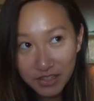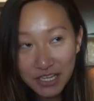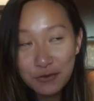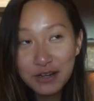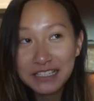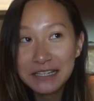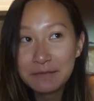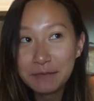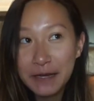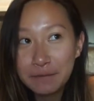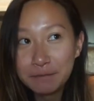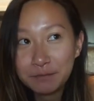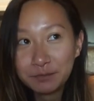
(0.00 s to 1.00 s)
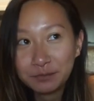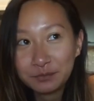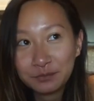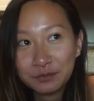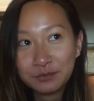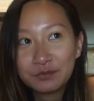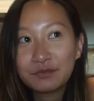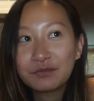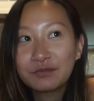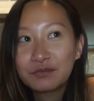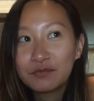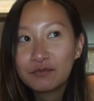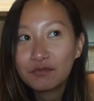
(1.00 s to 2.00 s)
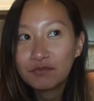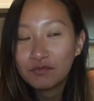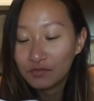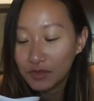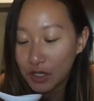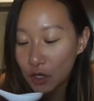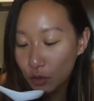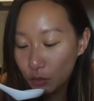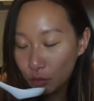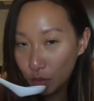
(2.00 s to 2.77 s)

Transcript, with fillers: You want some, babe? No, not now.